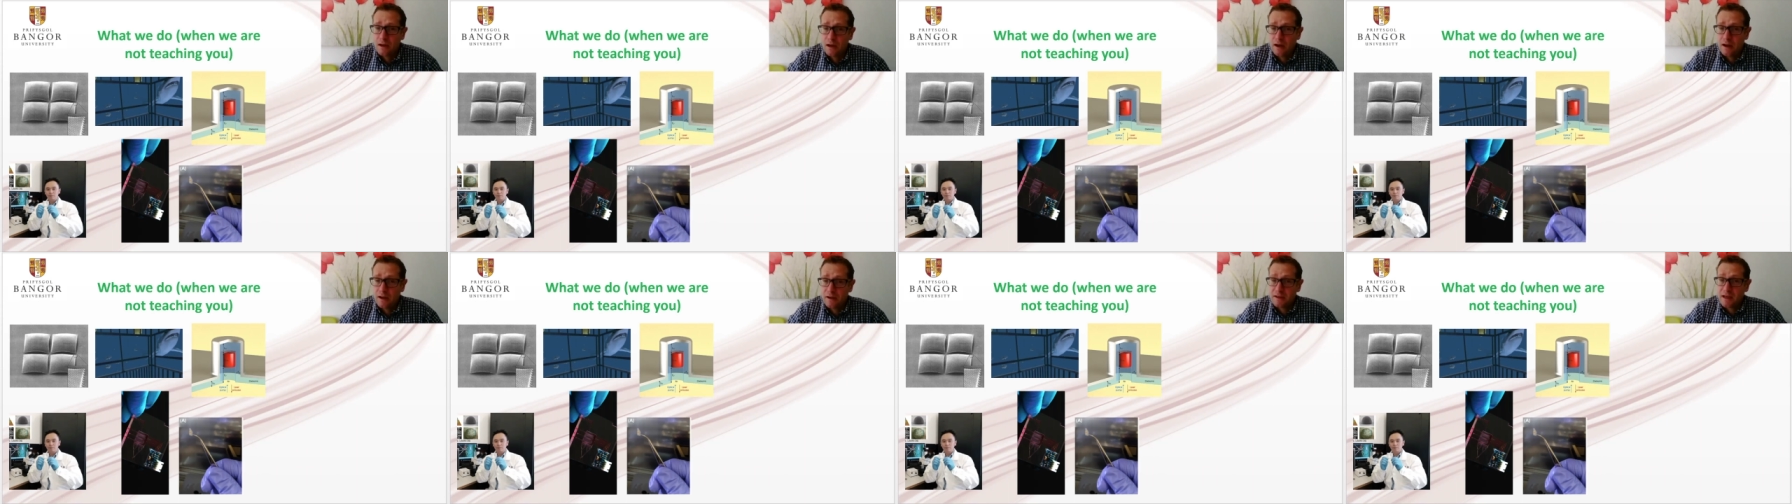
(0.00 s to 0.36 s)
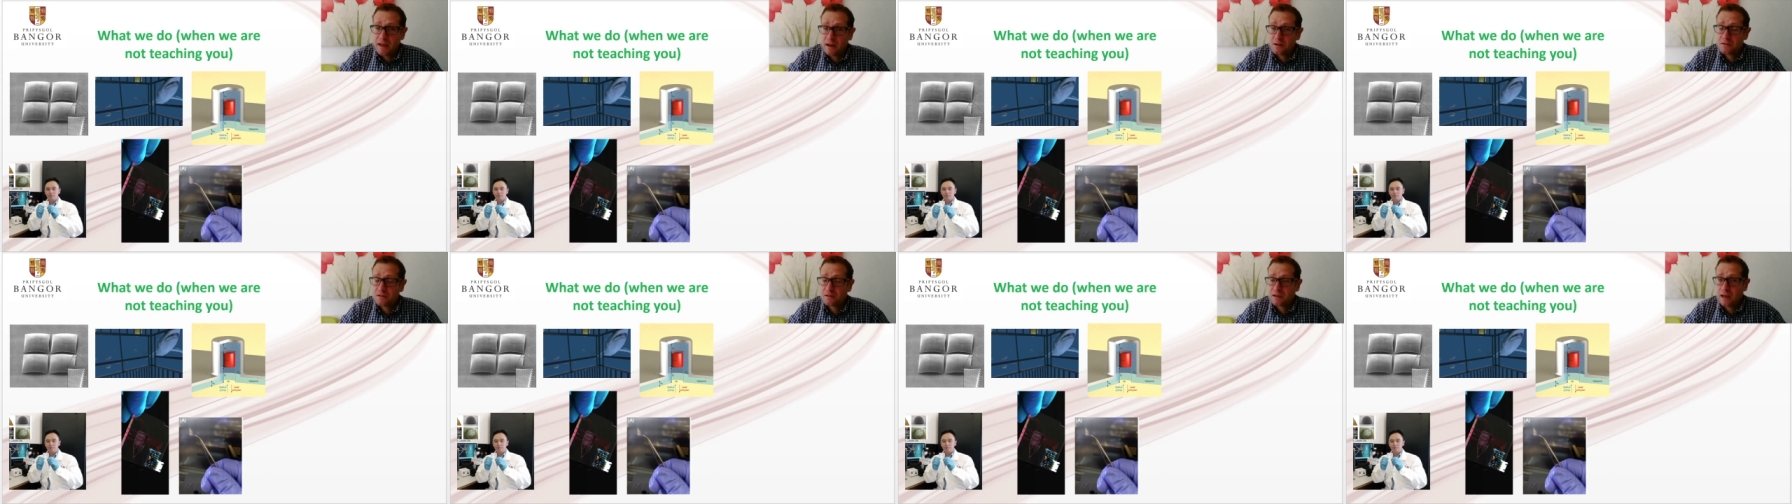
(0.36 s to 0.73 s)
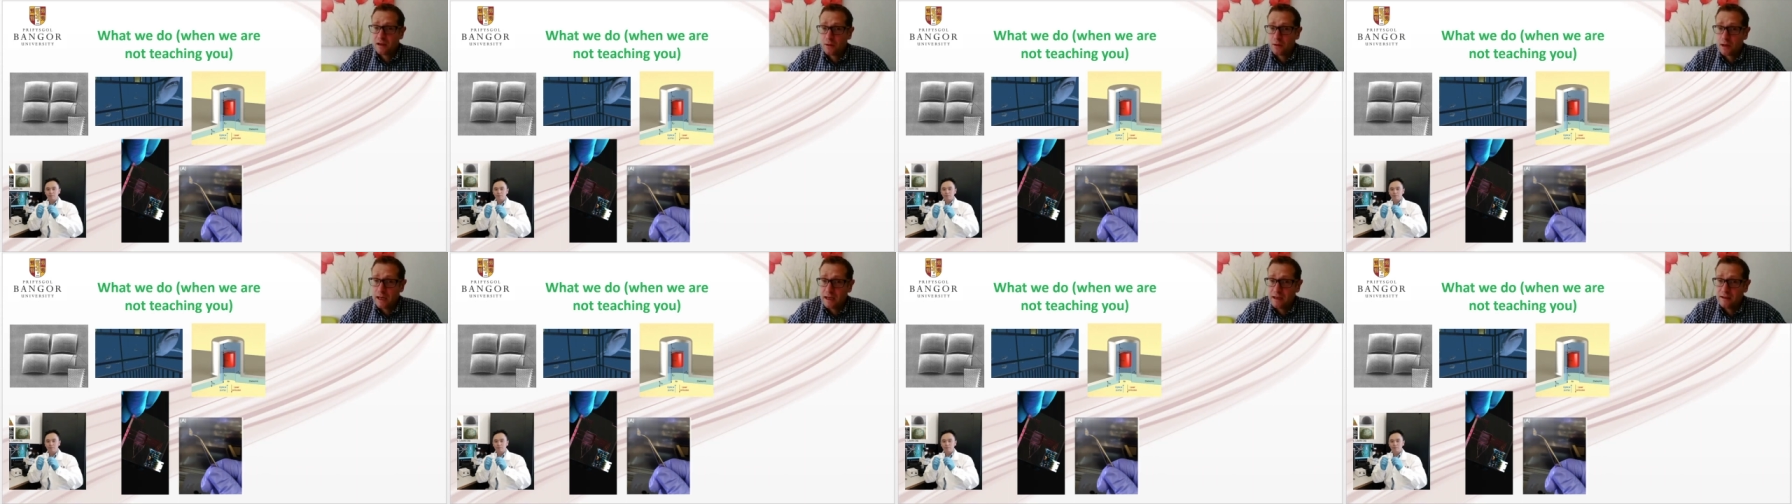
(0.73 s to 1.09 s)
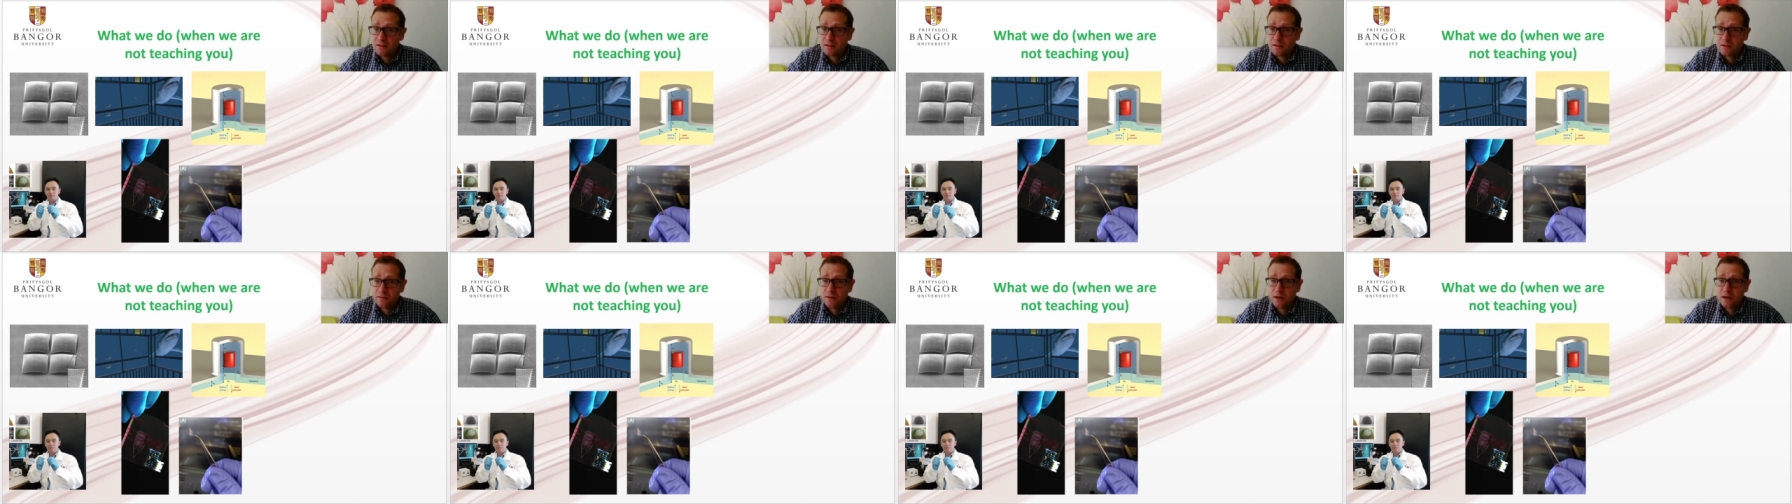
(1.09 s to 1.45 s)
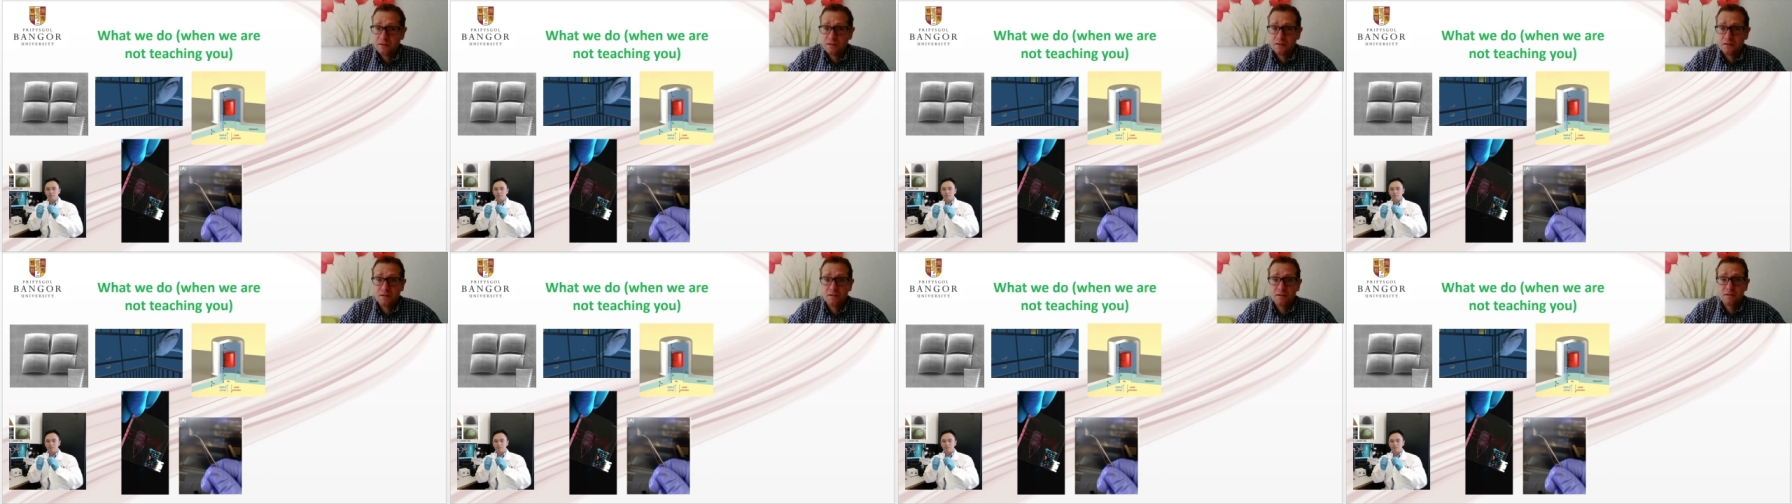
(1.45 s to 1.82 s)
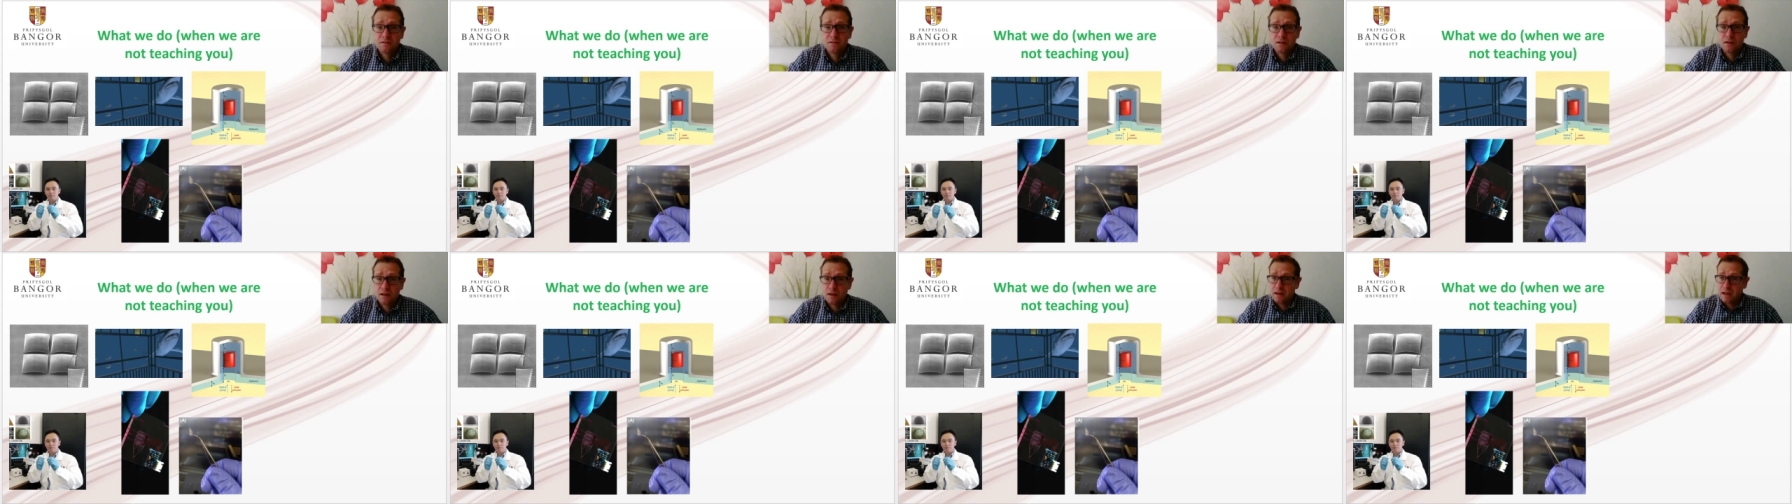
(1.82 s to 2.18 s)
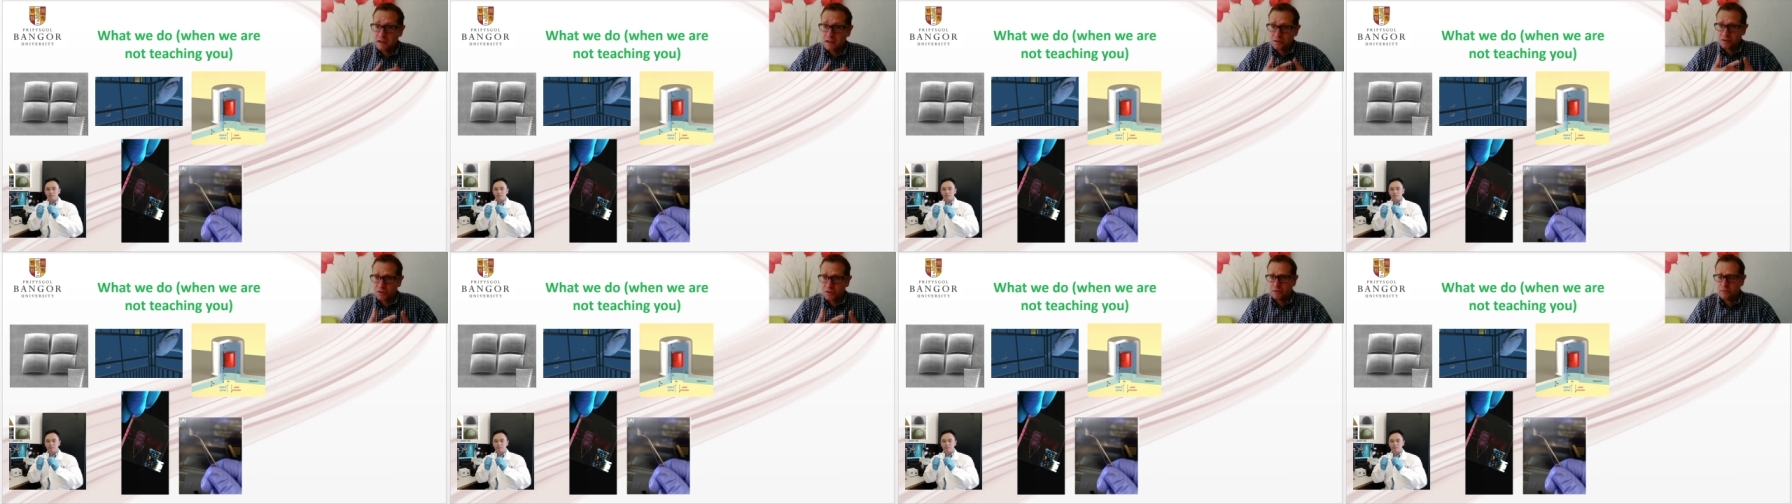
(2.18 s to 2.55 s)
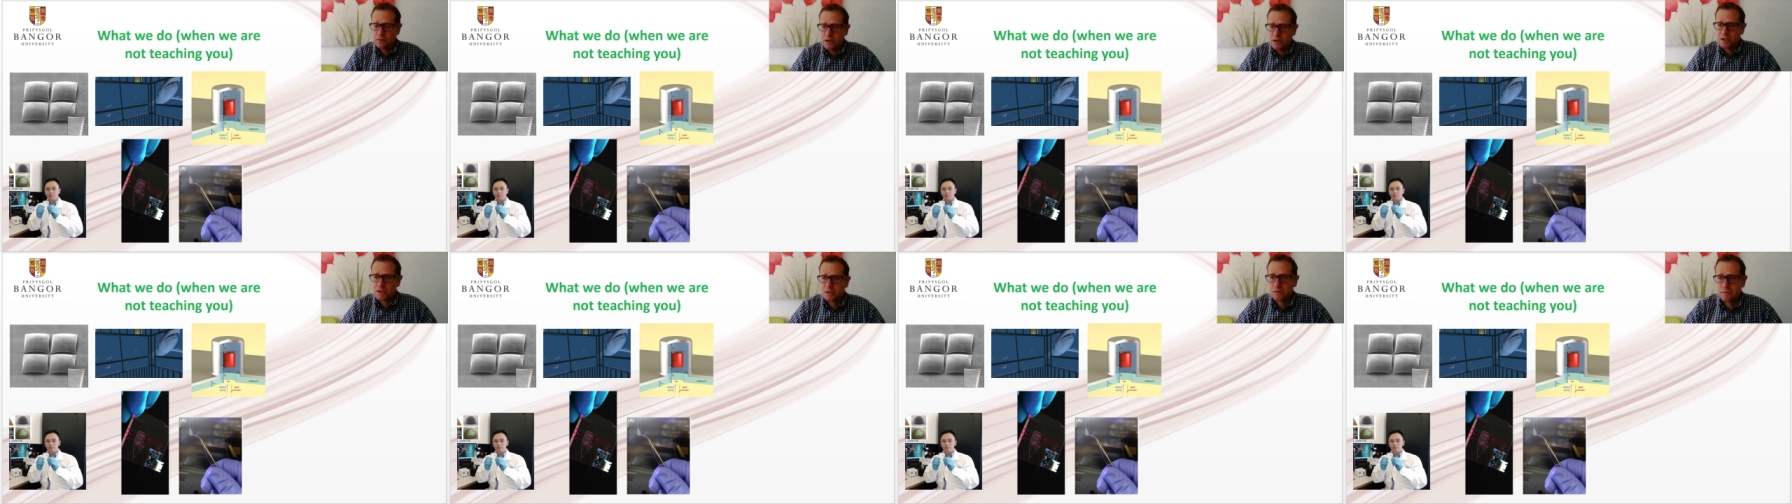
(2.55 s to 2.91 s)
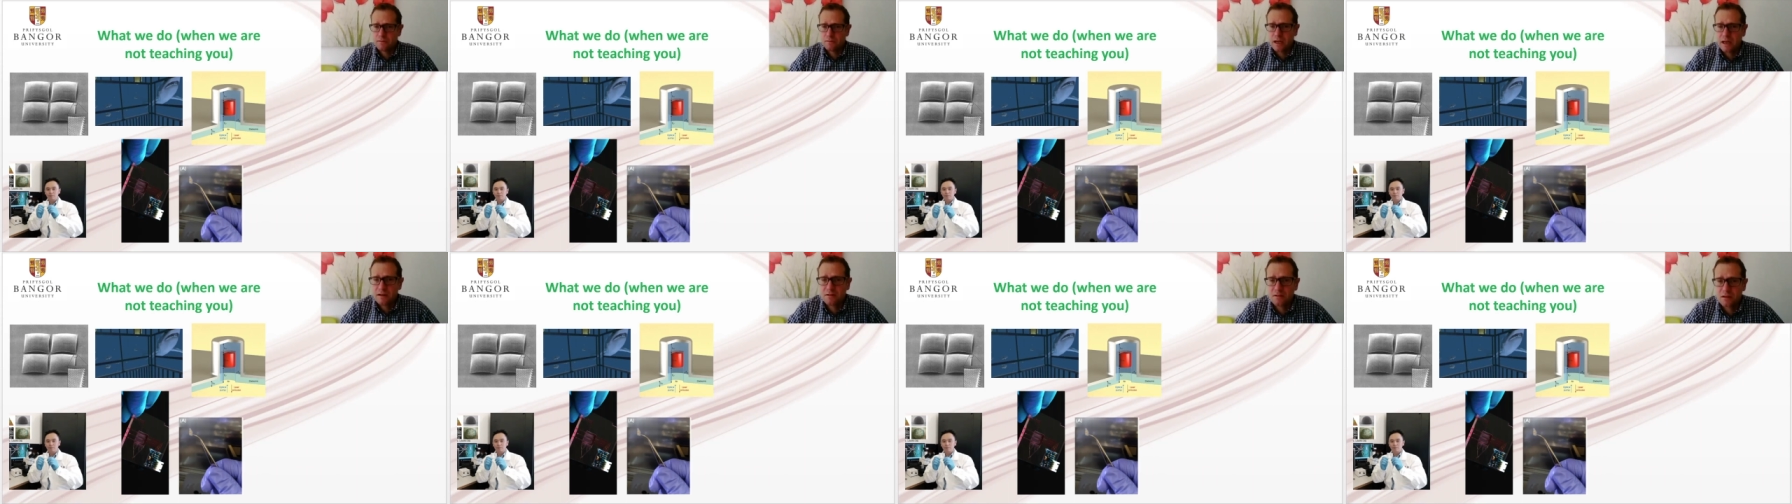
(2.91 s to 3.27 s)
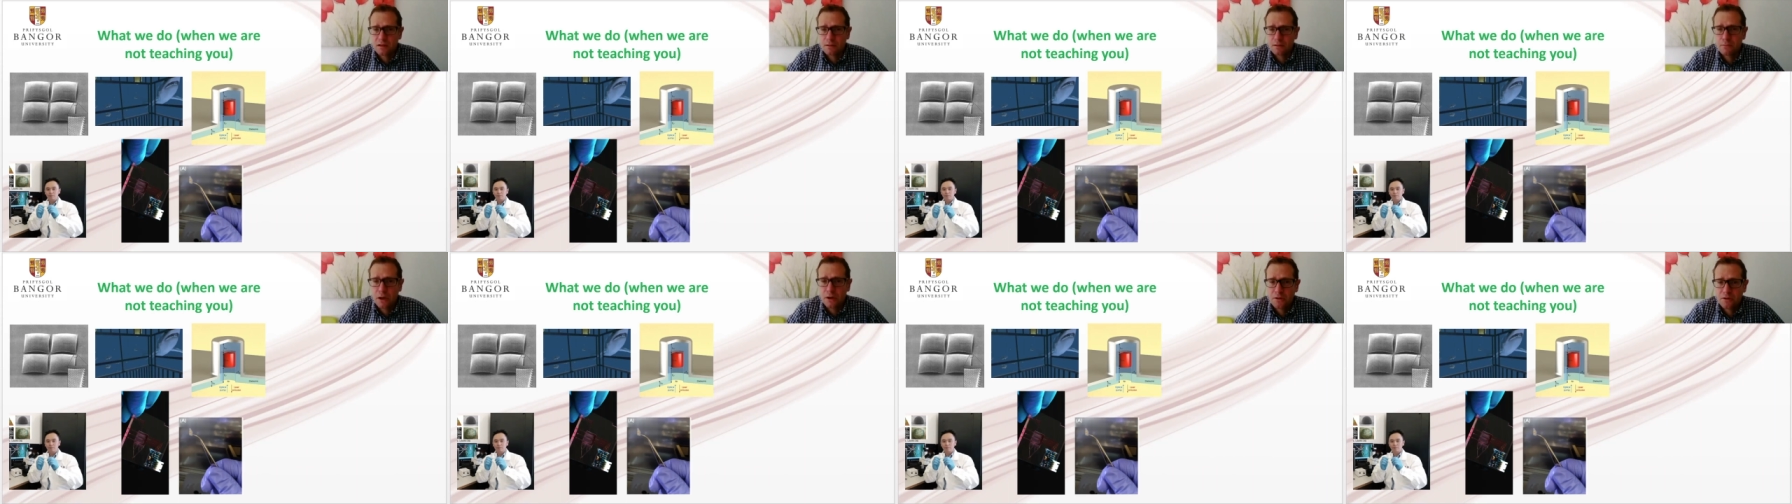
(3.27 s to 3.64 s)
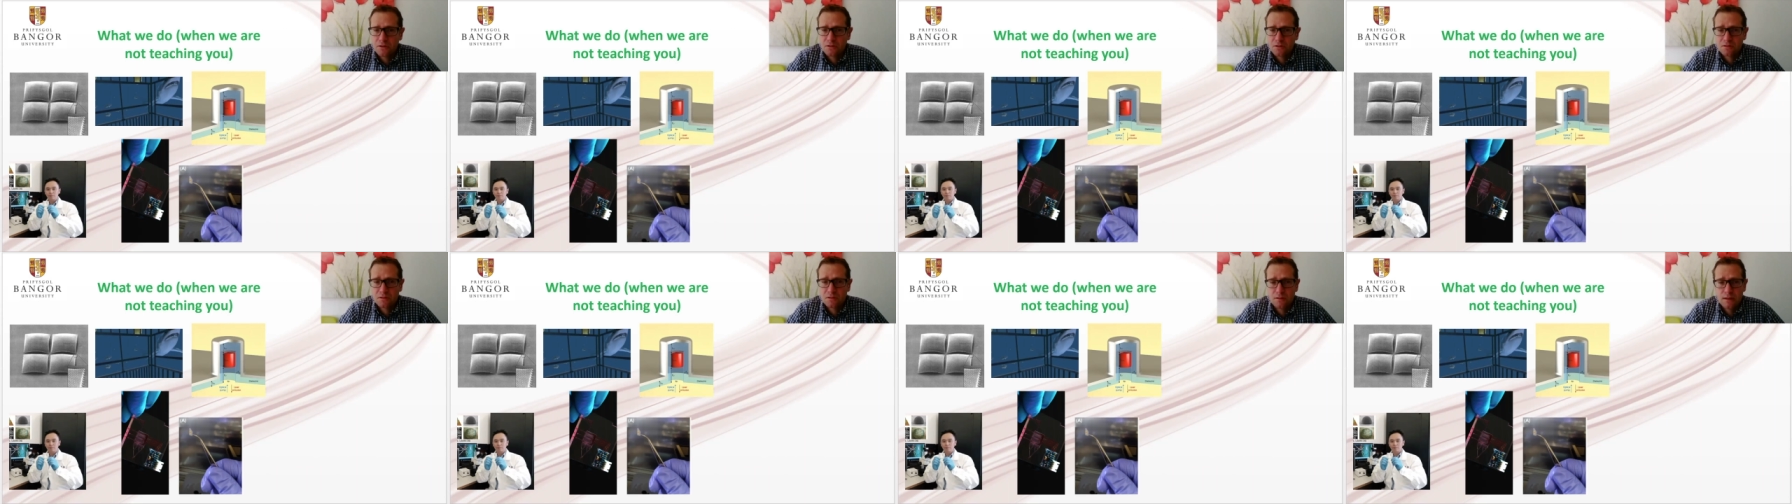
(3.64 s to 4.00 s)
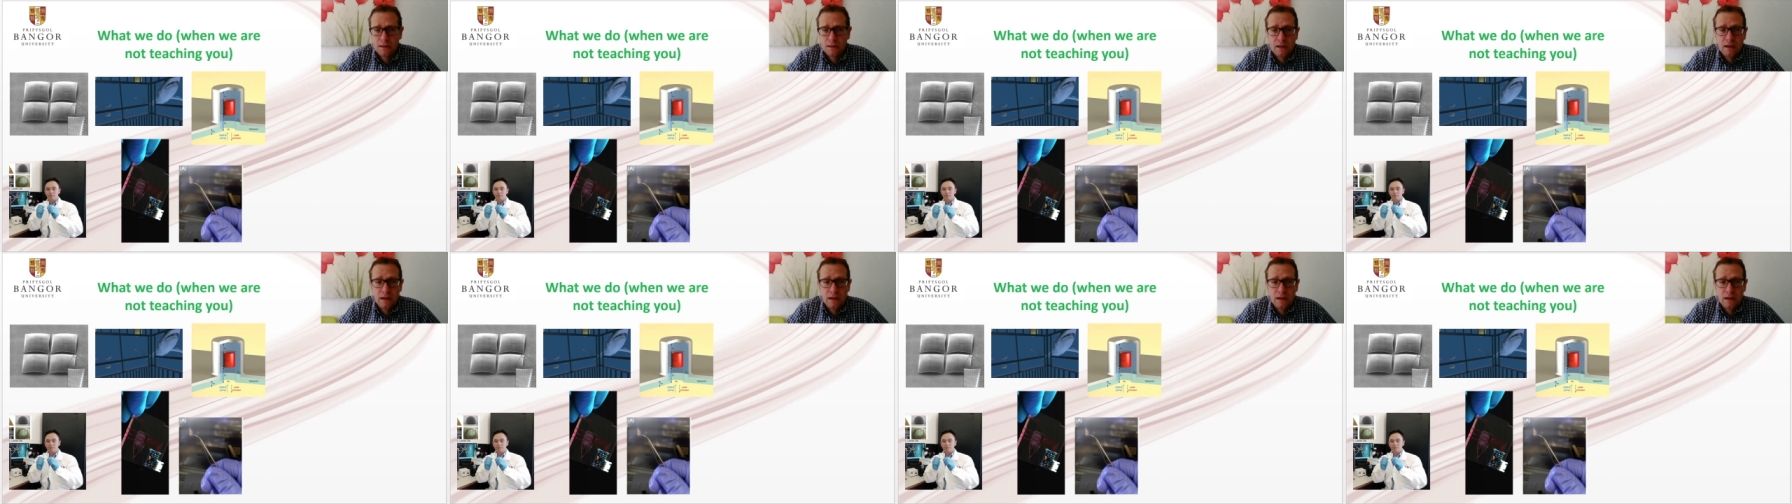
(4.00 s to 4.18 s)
nanoscale laser devices, so the next generation of laser components.